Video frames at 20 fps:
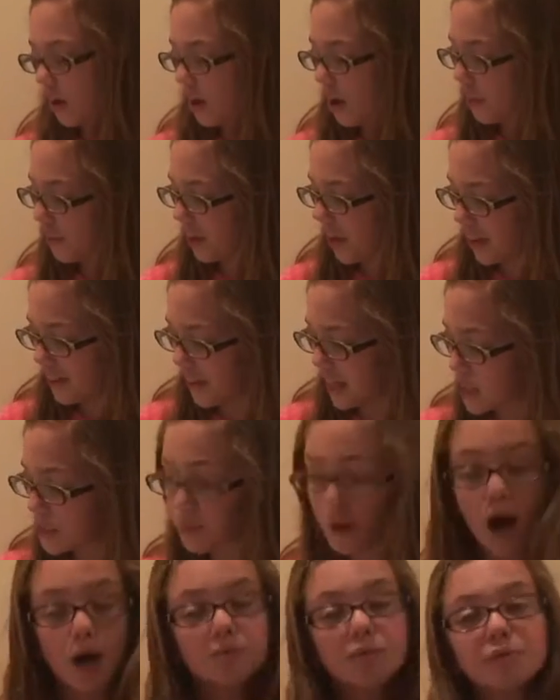Okay, that's
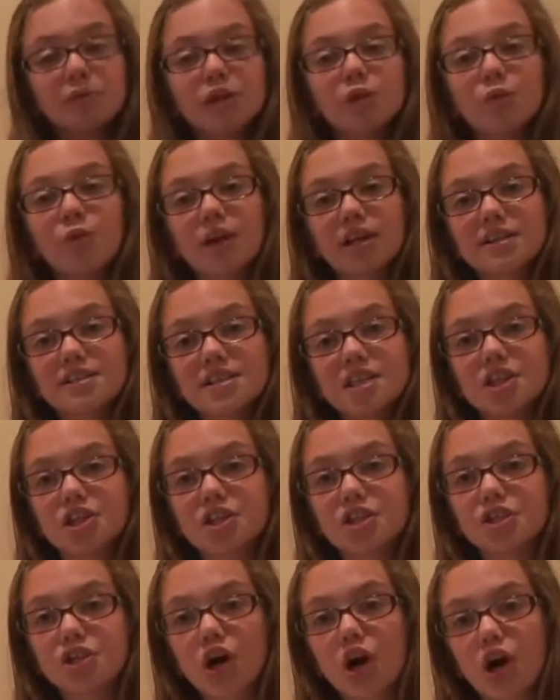probably what is in the
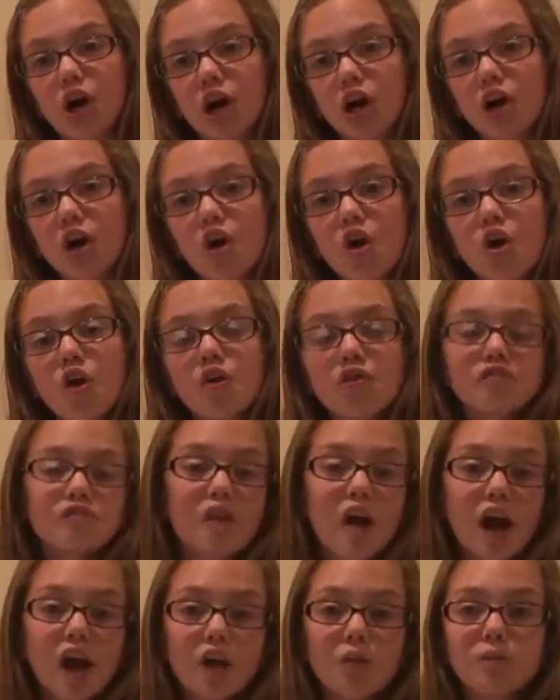jar.
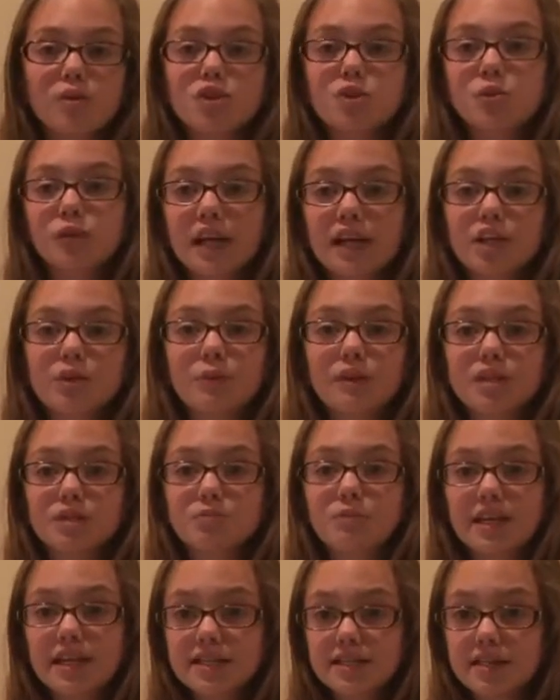Ryan, would you like to
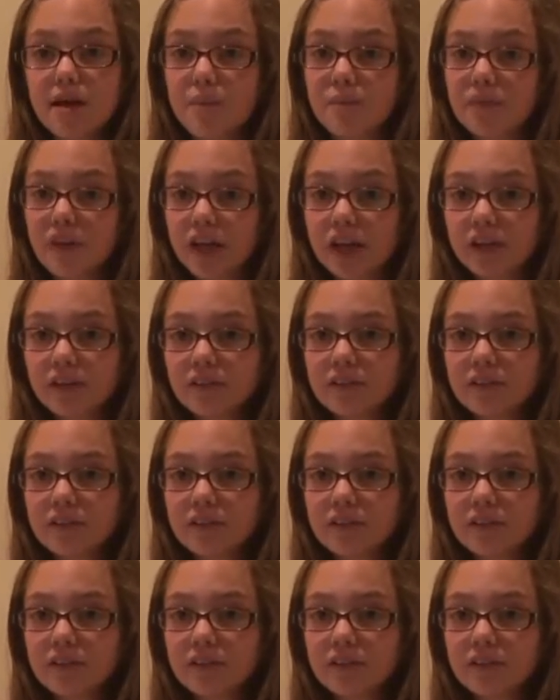explain something?